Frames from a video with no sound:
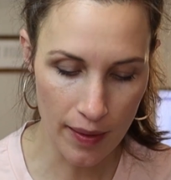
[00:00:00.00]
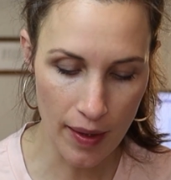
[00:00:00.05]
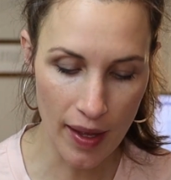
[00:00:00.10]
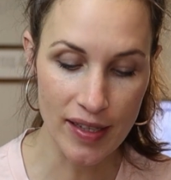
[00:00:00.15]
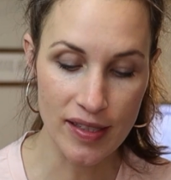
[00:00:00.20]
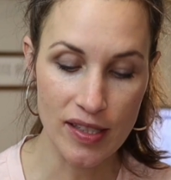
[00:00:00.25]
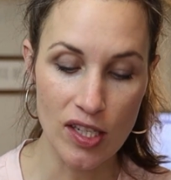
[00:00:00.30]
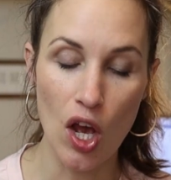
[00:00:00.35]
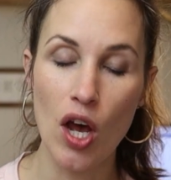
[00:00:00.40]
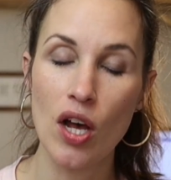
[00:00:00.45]

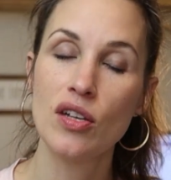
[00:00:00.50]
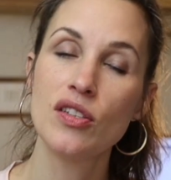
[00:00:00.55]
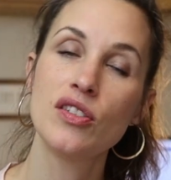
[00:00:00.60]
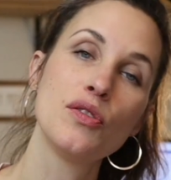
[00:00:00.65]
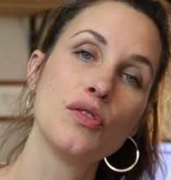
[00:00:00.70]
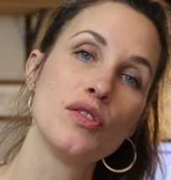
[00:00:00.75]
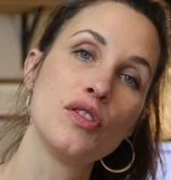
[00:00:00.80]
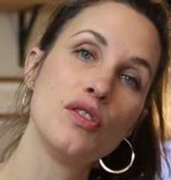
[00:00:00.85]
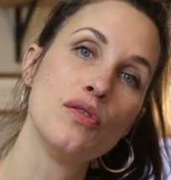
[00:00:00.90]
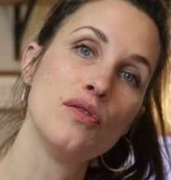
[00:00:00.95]
It's also
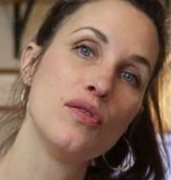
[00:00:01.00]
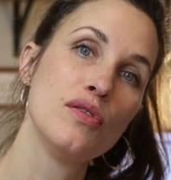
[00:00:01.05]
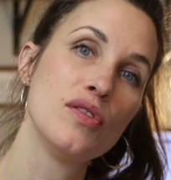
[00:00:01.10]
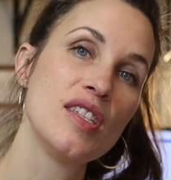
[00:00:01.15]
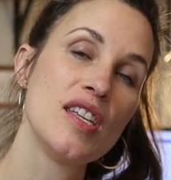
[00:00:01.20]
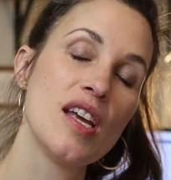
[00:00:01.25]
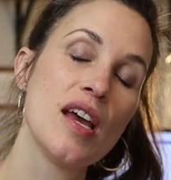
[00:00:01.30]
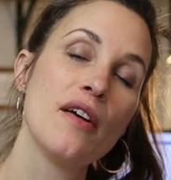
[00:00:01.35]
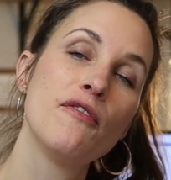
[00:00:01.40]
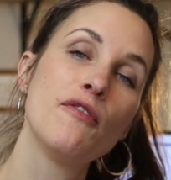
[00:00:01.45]

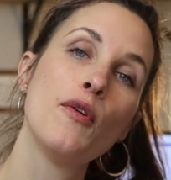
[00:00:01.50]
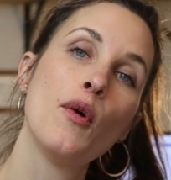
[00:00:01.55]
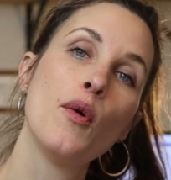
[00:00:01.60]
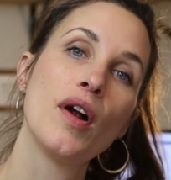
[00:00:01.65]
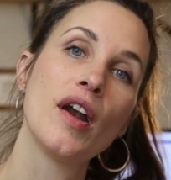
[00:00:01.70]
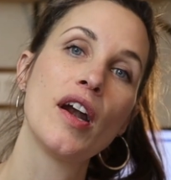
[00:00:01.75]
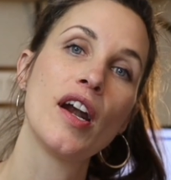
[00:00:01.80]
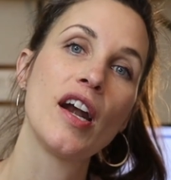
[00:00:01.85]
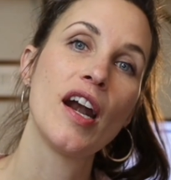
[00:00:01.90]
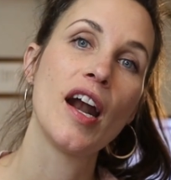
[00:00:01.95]
used
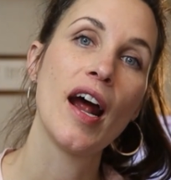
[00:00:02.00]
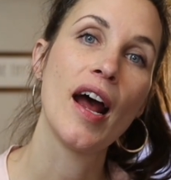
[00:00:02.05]
for